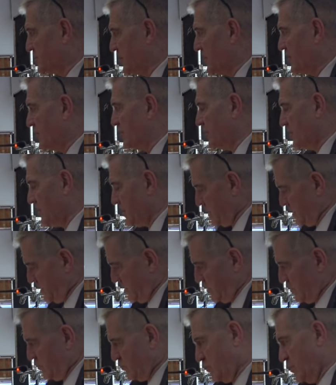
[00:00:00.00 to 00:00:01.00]
is there.
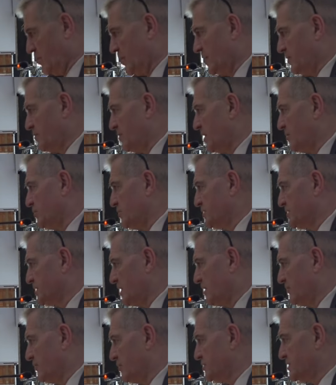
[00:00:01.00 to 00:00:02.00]
We might be able to
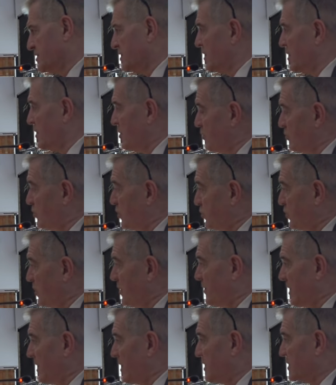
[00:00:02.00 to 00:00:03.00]
solve it. We
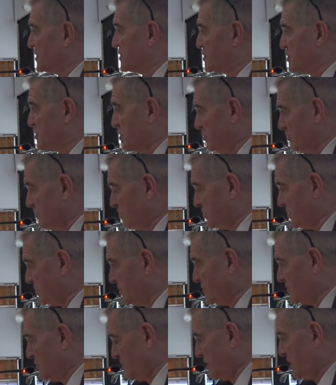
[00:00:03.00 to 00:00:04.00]
will make it
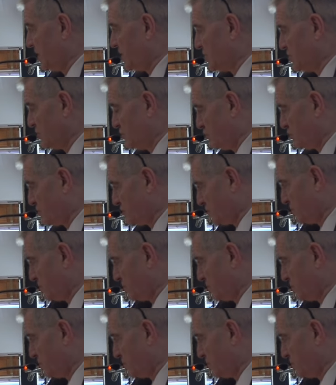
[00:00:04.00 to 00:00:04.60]
some, get, well,